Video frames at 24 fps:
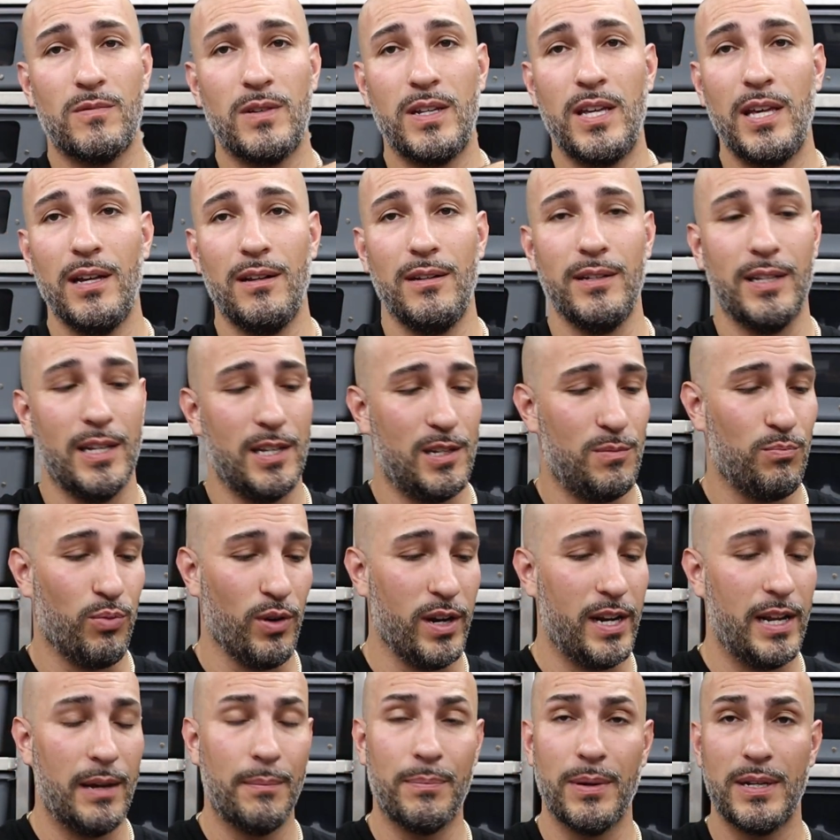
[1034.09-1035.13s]
killed its
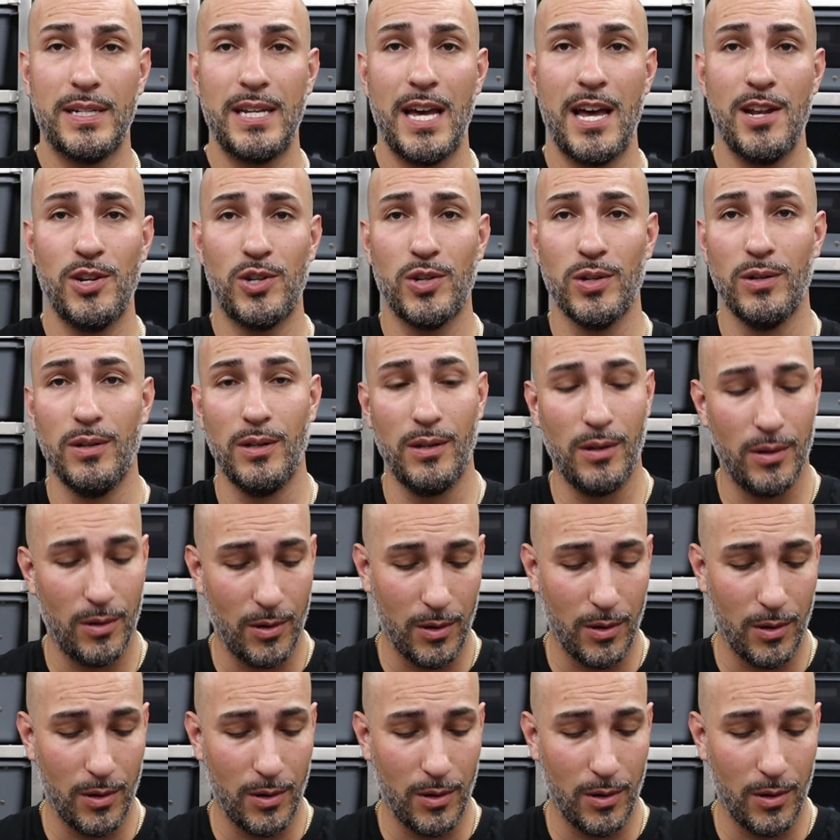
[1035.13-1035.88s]
breeding potential